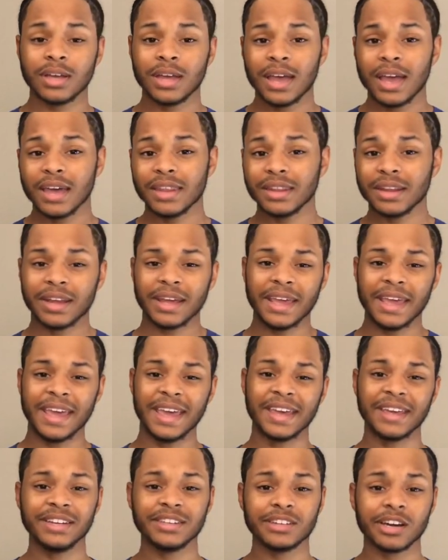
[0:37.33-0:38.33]
and then a
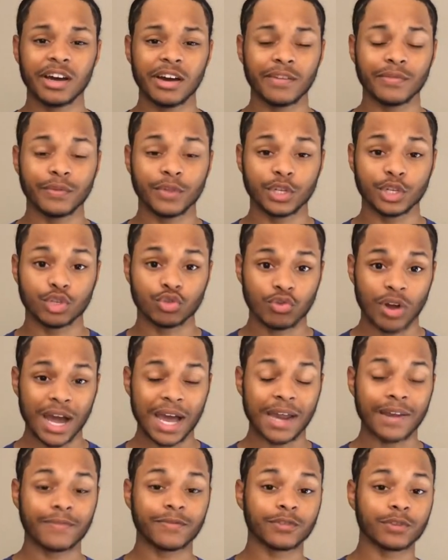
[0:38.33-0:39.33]
hint of the
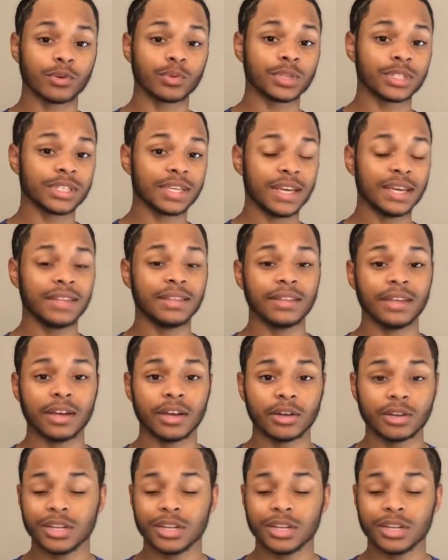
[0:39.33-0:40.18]
dried fruits in there,